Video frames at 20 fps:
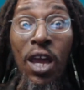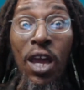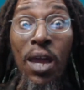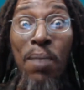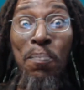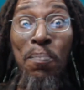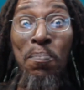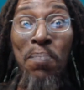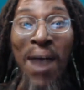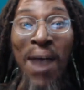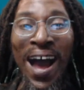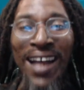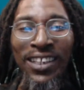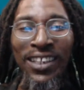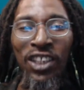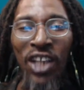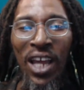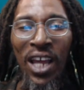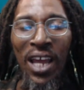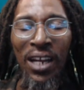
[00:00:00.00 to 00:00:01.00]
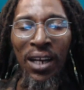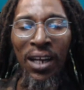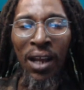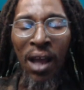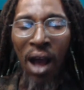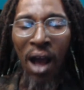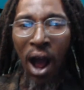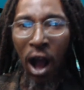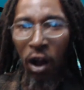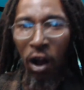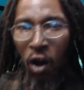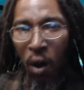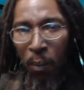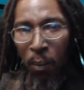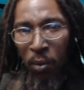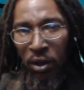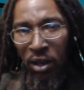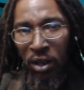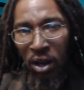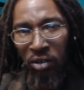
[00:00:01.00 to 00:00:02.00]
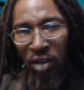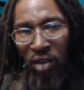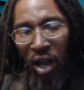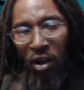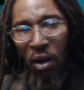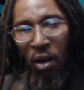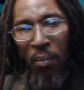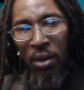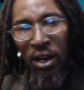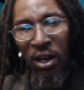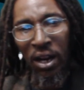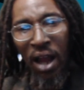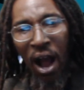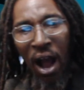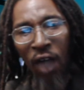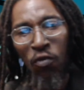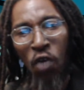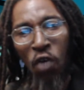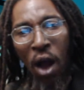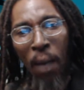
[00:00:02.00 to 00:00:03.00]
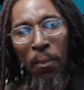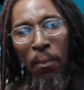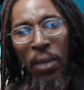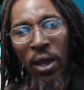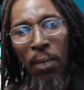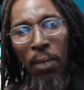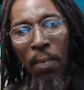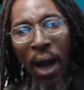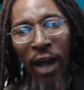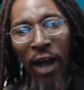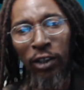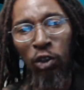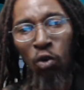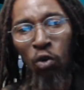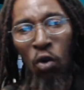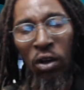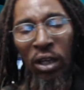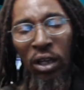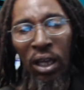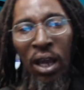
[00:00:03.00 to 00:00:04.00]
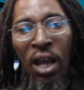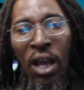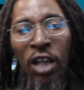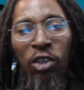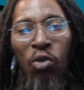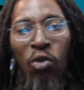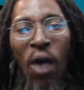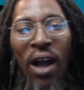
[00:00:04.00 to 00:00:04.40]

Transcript: Imagine a couple of years ago me did have one big back Sony.